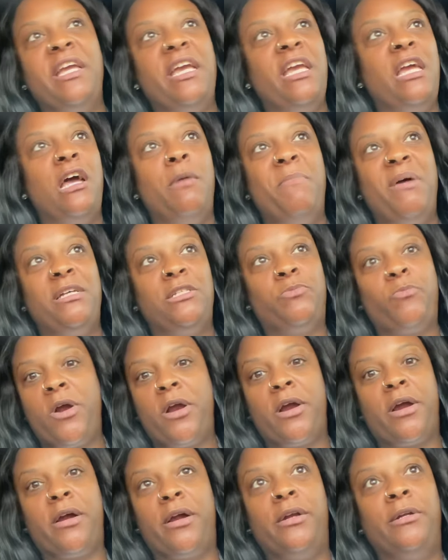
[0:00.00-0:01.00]
an E M S
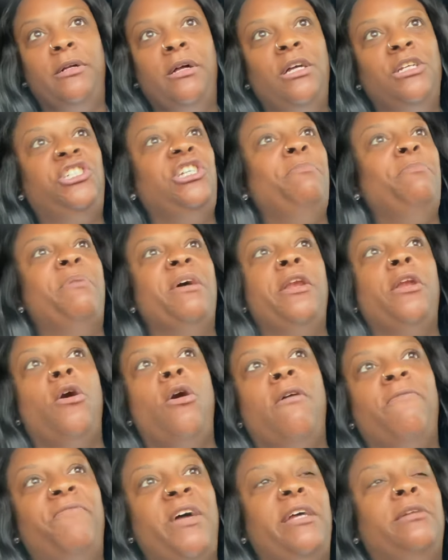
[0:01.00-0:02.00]
worker. She been off
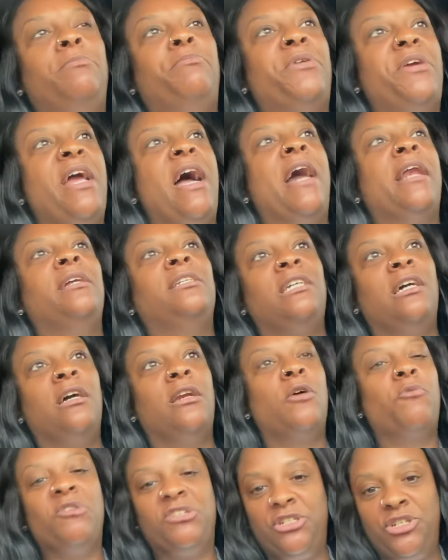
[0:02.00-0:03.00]
that. Breonna Taylor
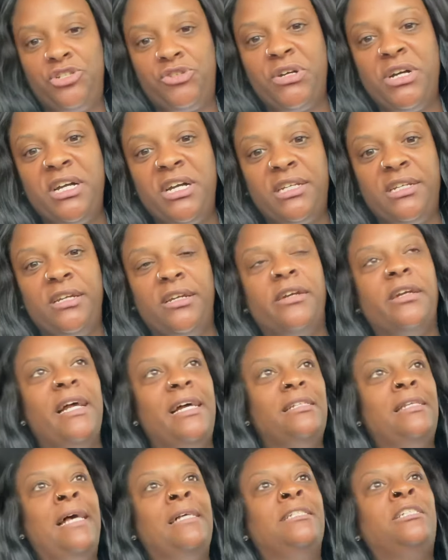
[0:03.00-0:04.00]
was a drug dealer. Let's,
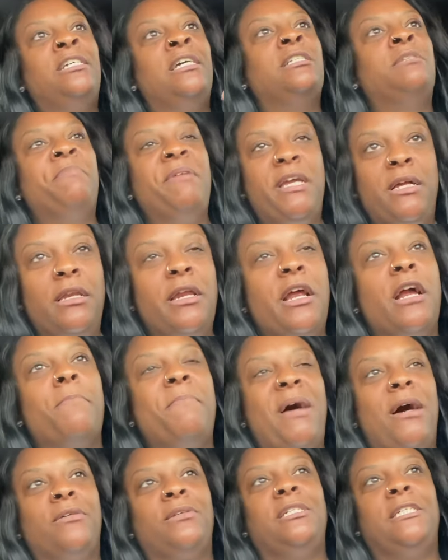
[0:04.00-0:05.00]
let's just be clear
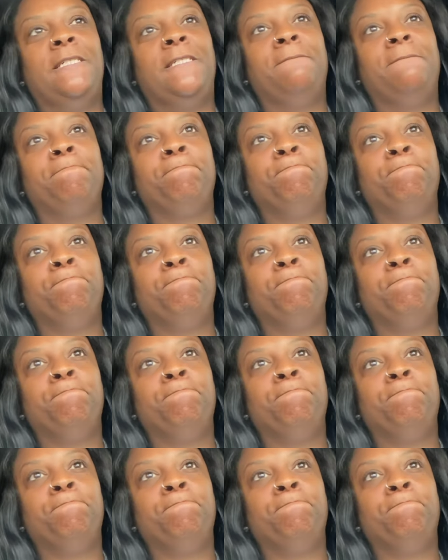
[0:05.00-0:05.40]
about this.